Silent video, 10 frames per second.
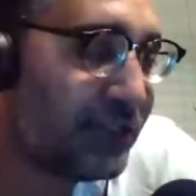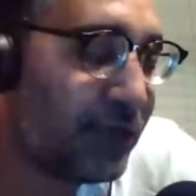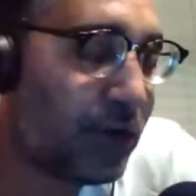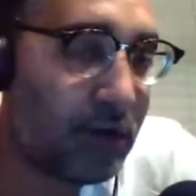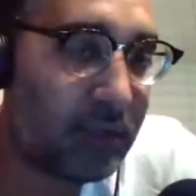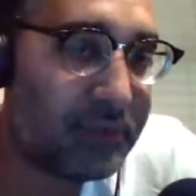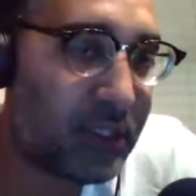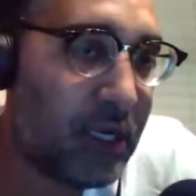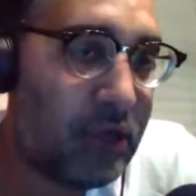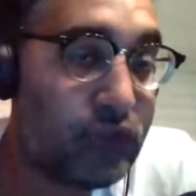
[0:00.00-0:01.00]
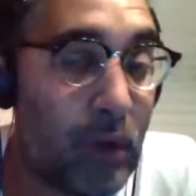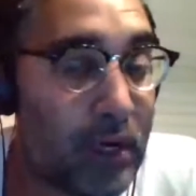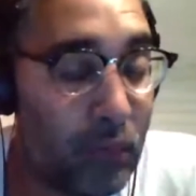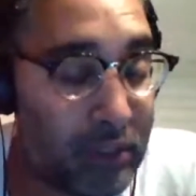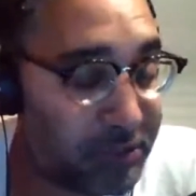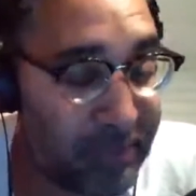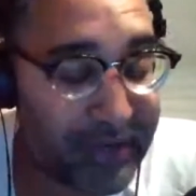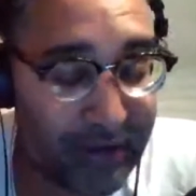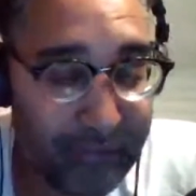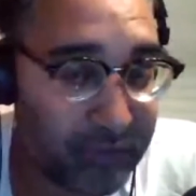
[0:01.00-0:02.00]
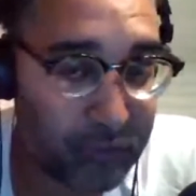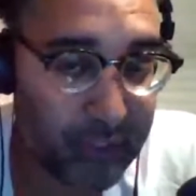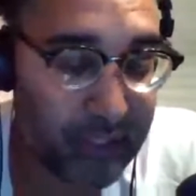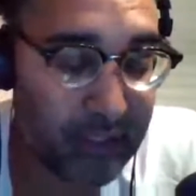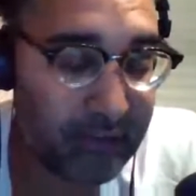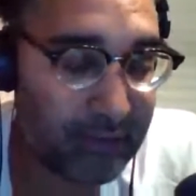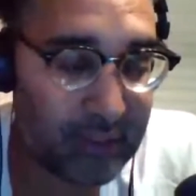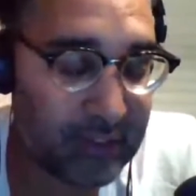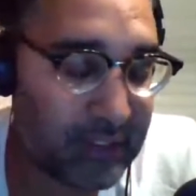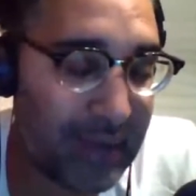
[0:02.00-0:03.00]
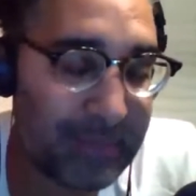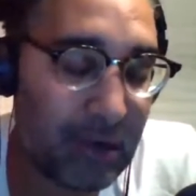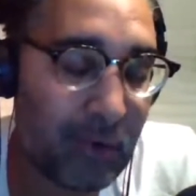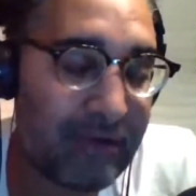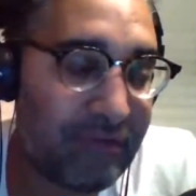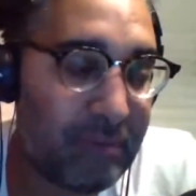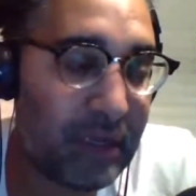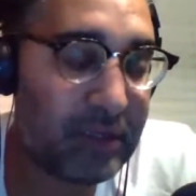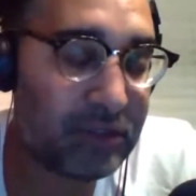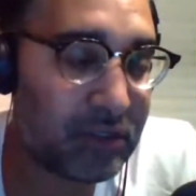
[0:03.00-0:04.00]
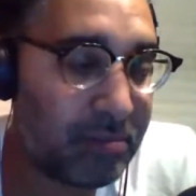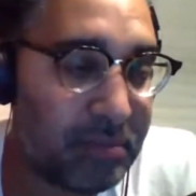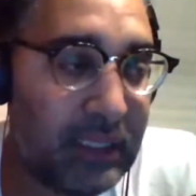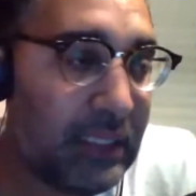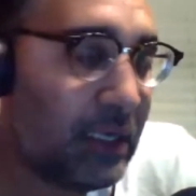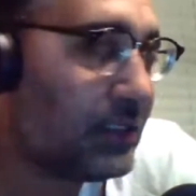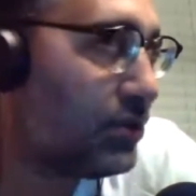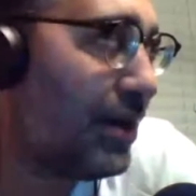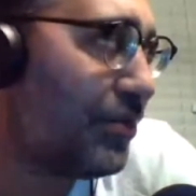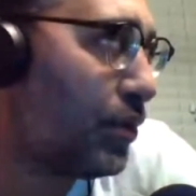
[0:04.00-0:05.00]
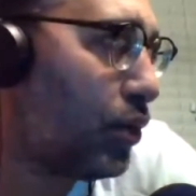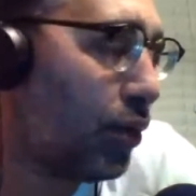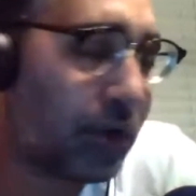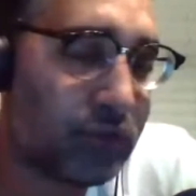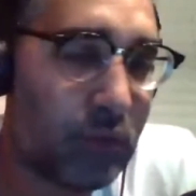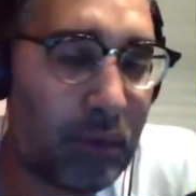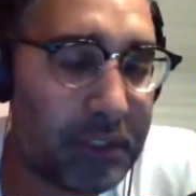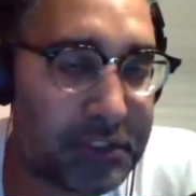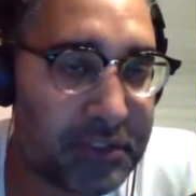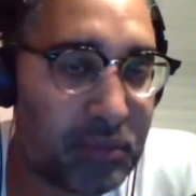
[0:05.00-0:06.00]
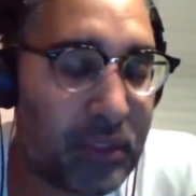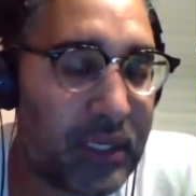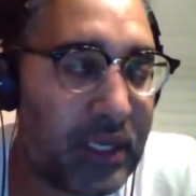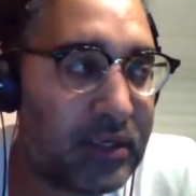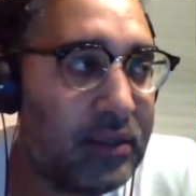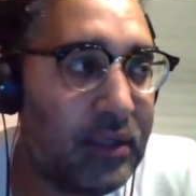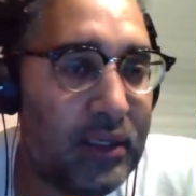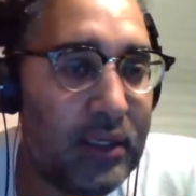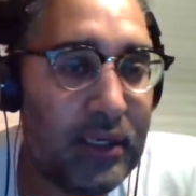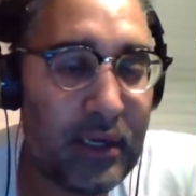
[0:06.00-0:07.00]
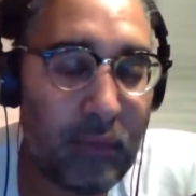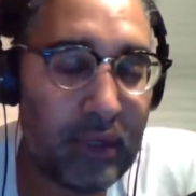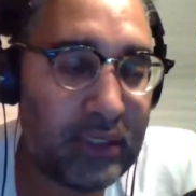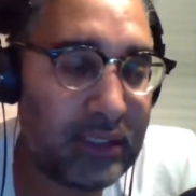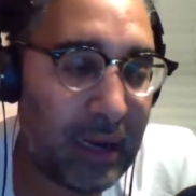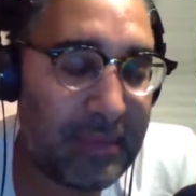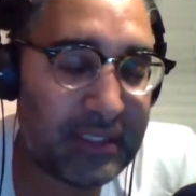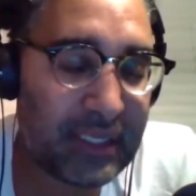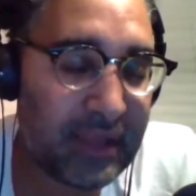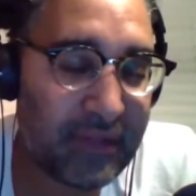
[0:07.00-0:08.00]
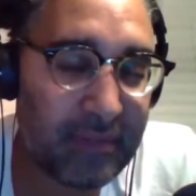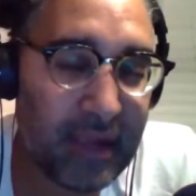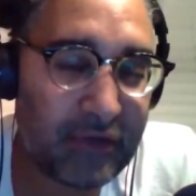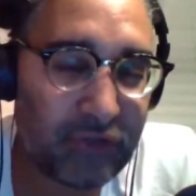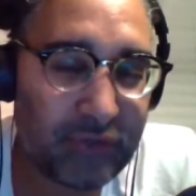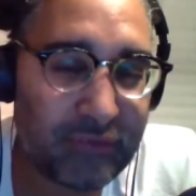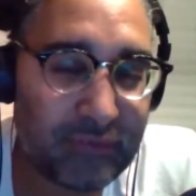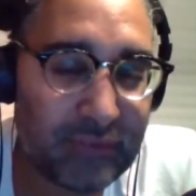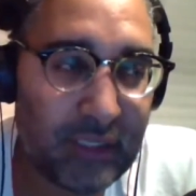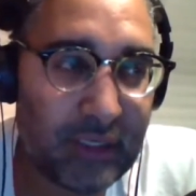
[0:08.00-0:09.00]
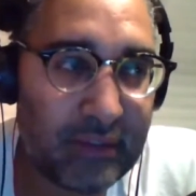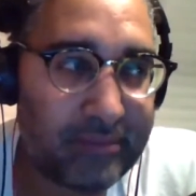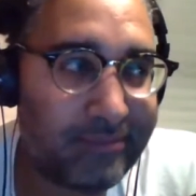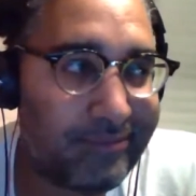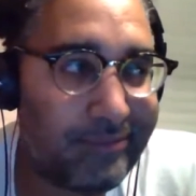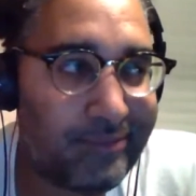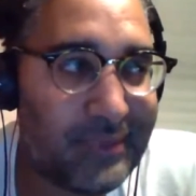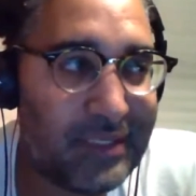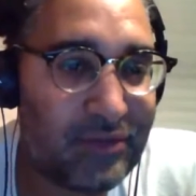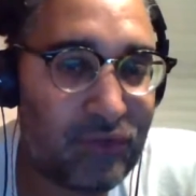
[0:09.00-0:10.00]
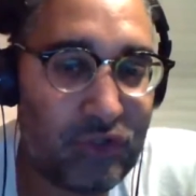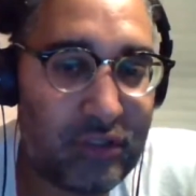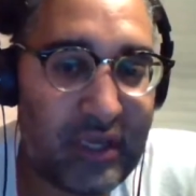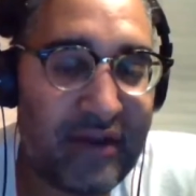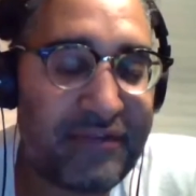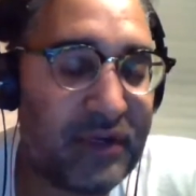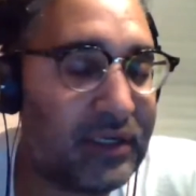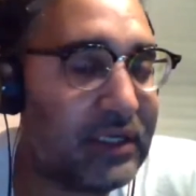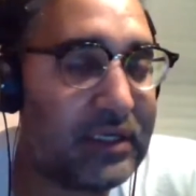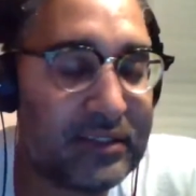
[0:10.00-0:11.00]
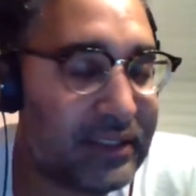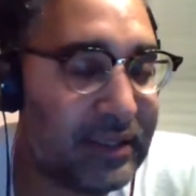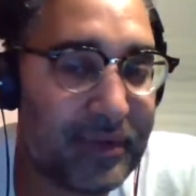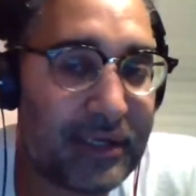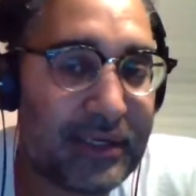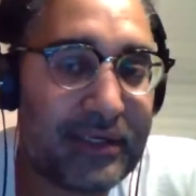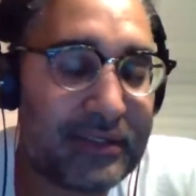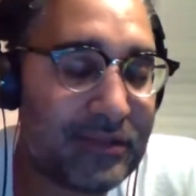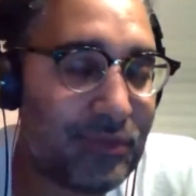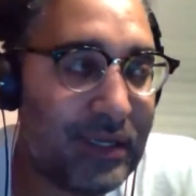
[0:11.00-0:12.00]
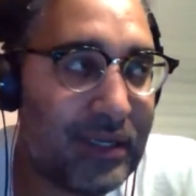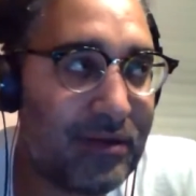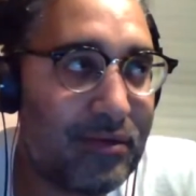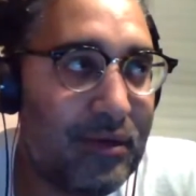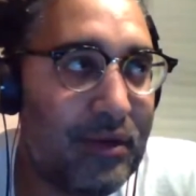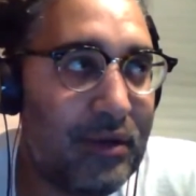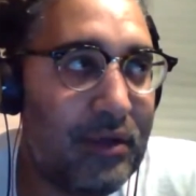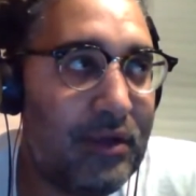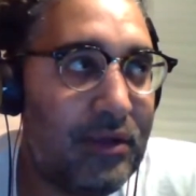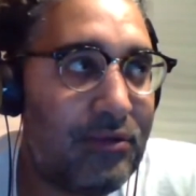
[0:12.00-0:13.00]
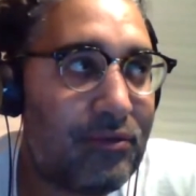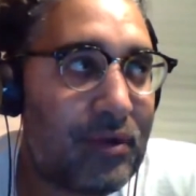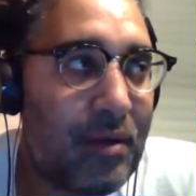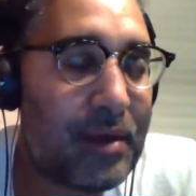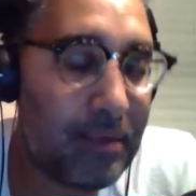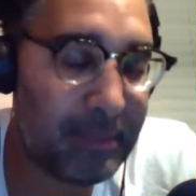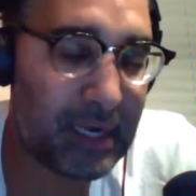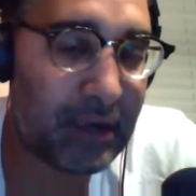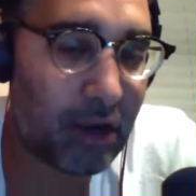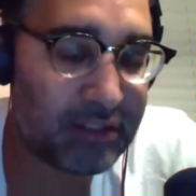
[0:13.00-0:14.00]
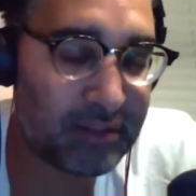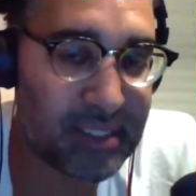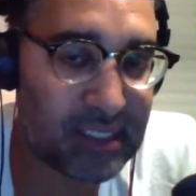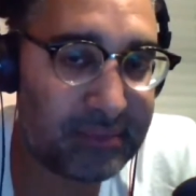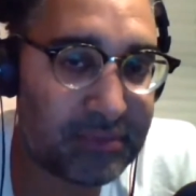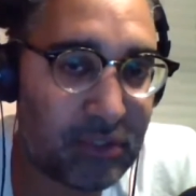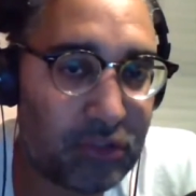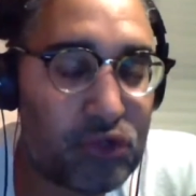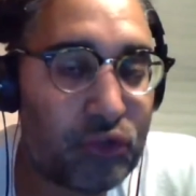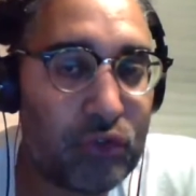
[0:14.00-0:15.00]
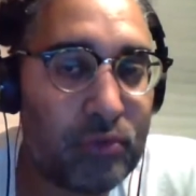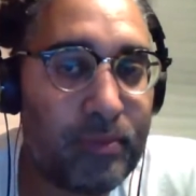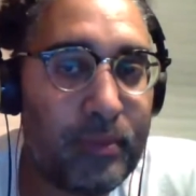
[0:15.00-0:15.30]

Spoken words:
call ups. So I didn't watch SmackDown this week. The time got away from me. I still have it recorded, so I'll watch it this weekend. Did I miss anything major? It definitely didn't seem like it because this weekend, I caught some of the clips on YouTube,